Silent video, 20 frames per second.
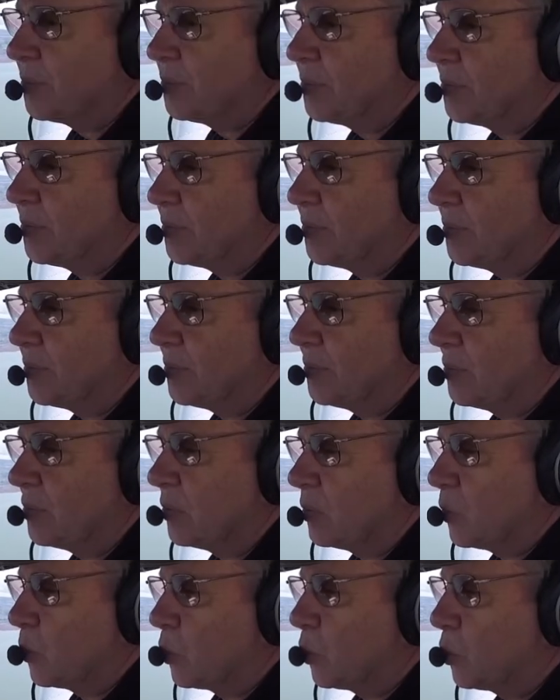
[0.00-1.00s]

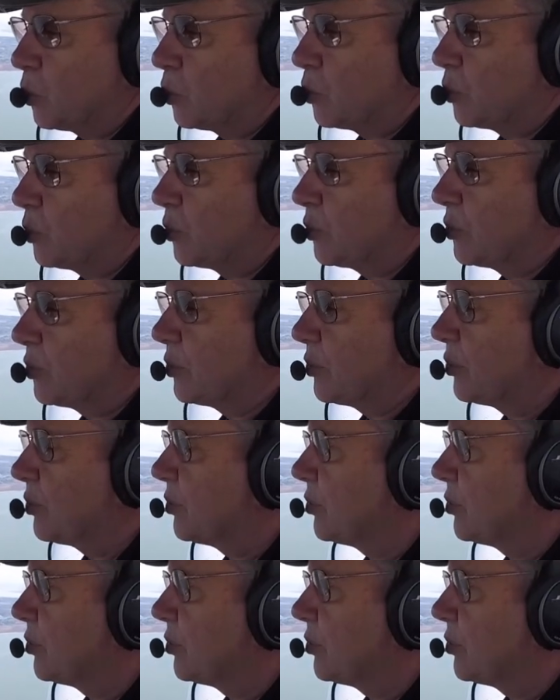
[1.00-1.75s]
No one is speaking in this clip.